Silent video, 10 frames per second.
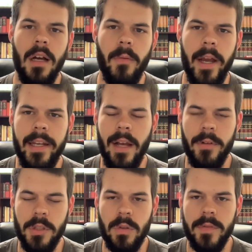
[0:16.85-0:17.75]
Right now,
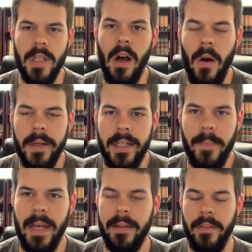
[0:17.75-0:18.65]
we're sort of talking
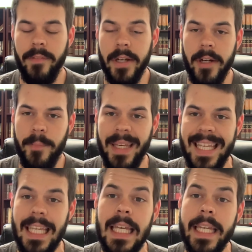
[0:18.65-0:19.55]
about the very
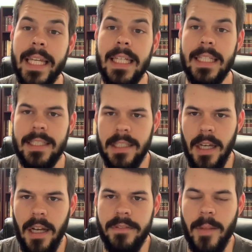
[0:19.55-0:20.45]
beginnings
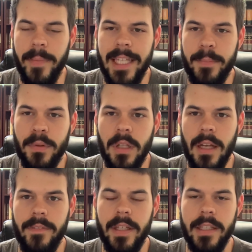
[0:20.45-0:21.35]
of the people of